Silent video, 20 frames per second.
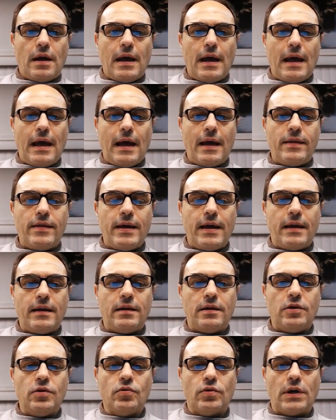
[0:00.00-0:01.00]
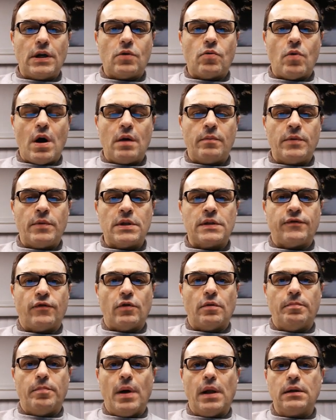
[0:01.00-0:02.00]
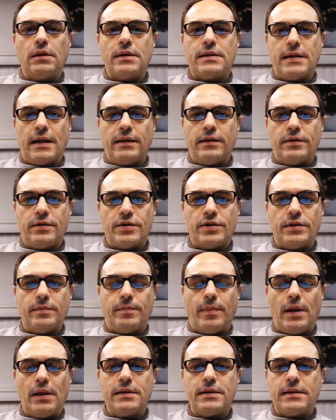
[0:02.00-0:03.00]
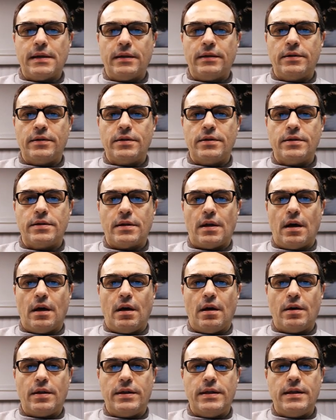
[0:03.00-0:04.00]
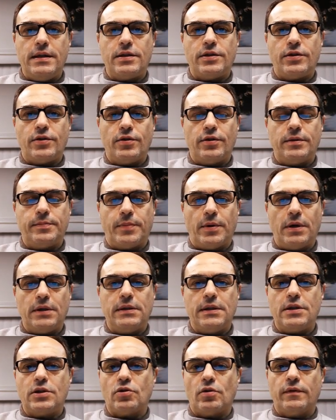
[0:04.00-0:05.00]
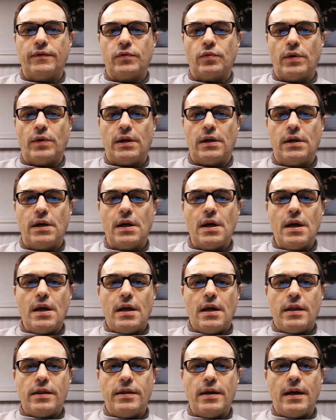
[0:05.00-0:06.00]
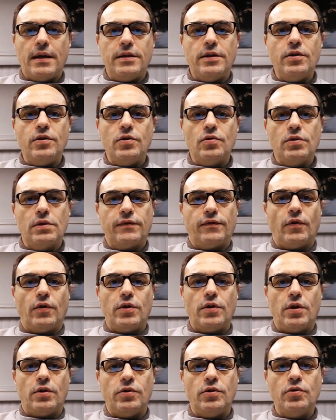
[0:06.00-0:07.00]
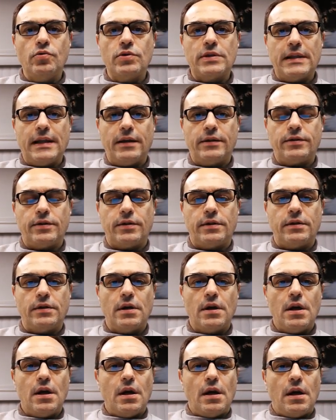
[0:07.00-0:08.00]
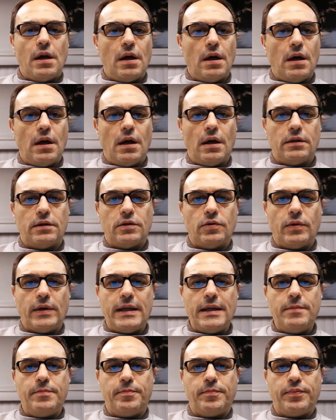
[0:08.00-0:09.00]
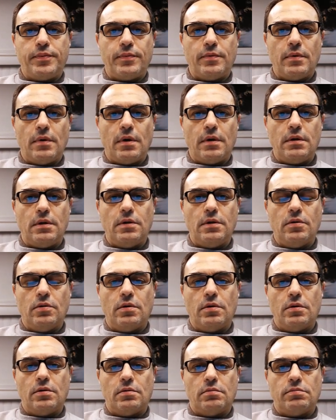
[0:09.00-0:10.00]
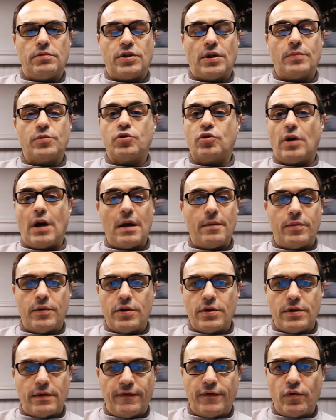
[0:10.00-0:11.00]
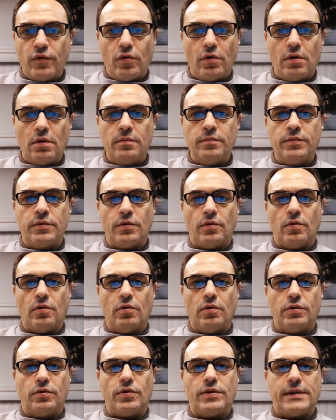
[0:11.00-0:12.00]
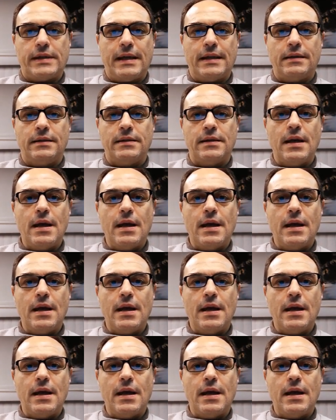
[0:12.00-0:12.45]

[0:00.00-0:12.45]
And then new requirements for bulk senders. The bulk senders are these third-party software that you use for your newsletter to keep your subscribers informed or to send